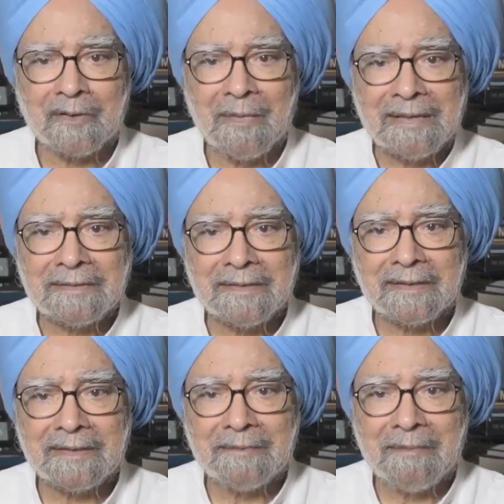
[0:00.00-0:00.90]

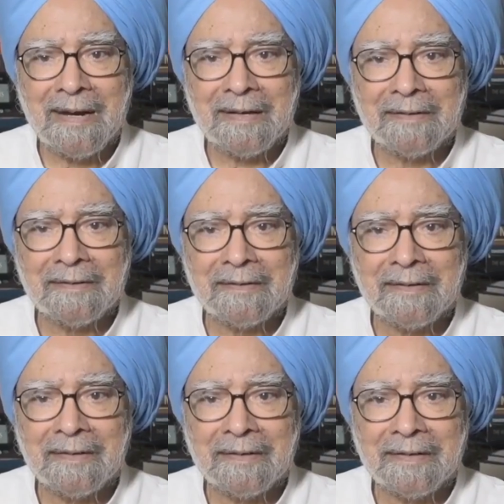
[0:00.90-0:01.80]
Domestic demand
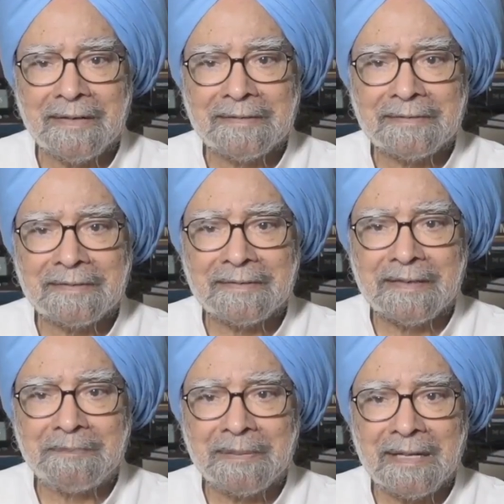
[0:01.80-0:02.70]
is
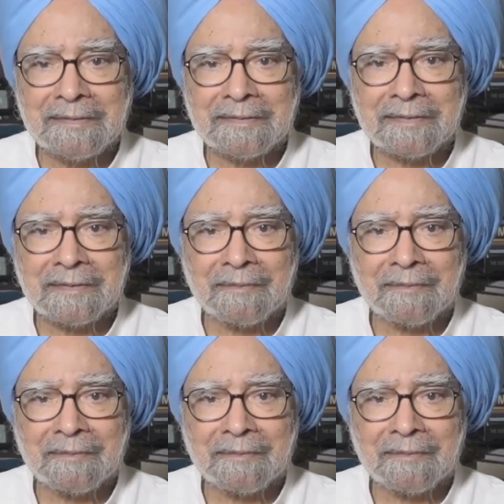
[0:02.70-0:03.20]
depressed